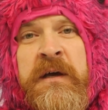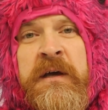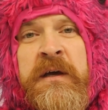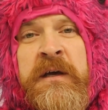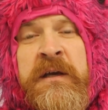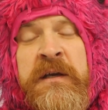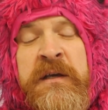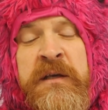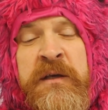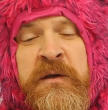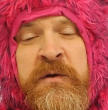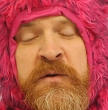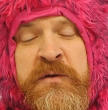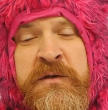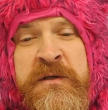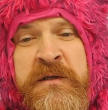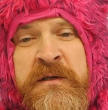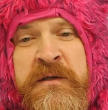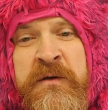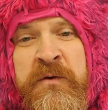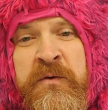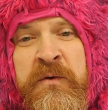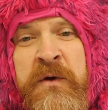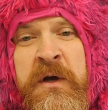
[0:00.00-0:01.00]
It
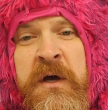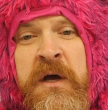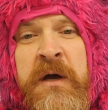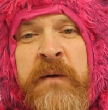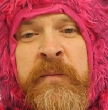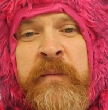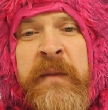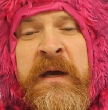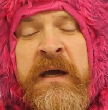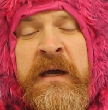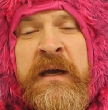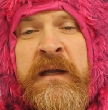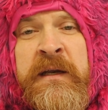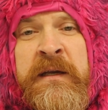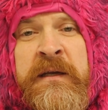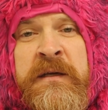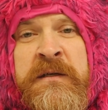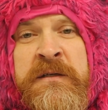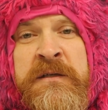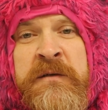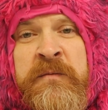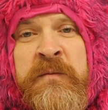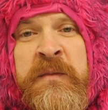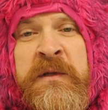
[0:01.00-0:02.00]
uses a
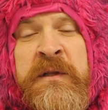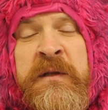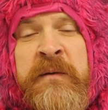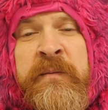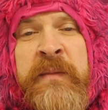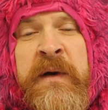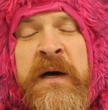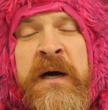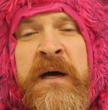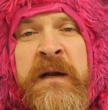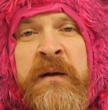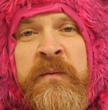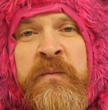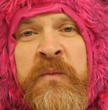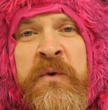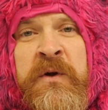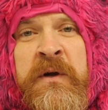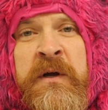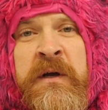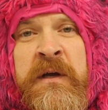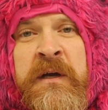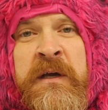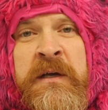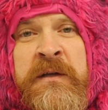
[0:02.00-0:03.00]
mechanism in the bottom
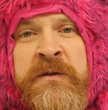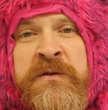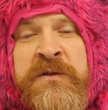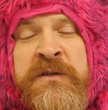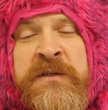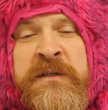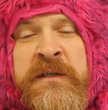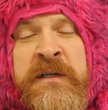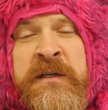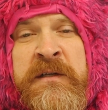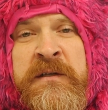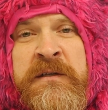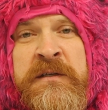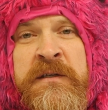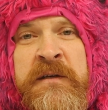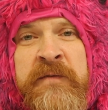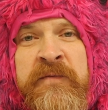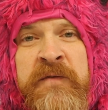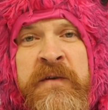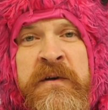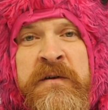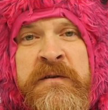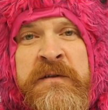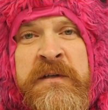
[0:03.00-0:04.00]
where it can sense
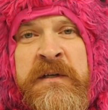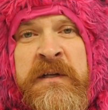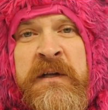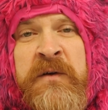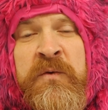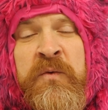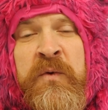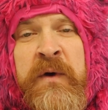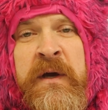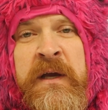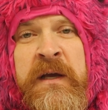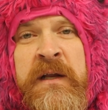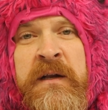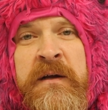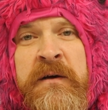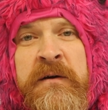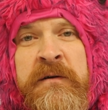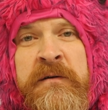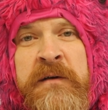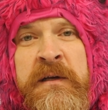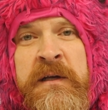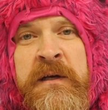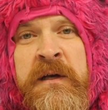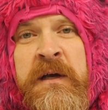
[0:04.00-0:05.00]
if there's any weight
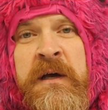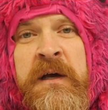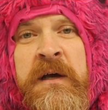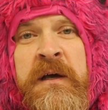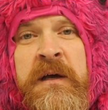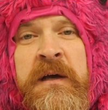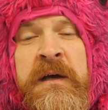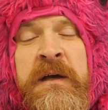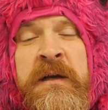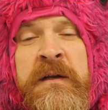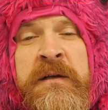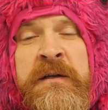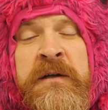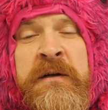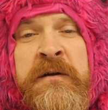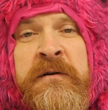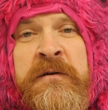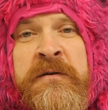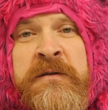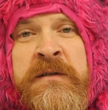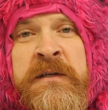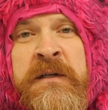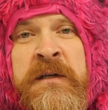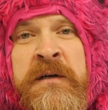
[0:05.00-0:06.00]
on it and
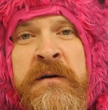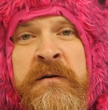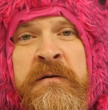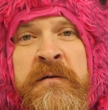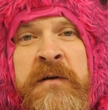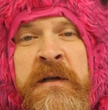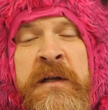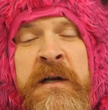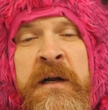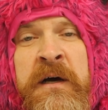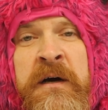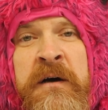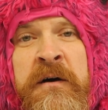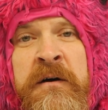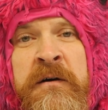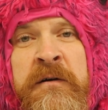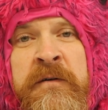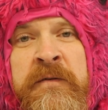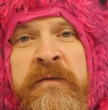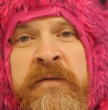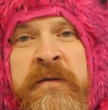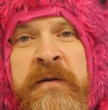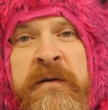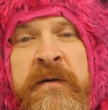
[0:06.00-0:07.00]
turns it on and
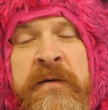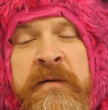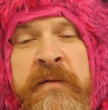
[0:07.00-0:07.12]
off.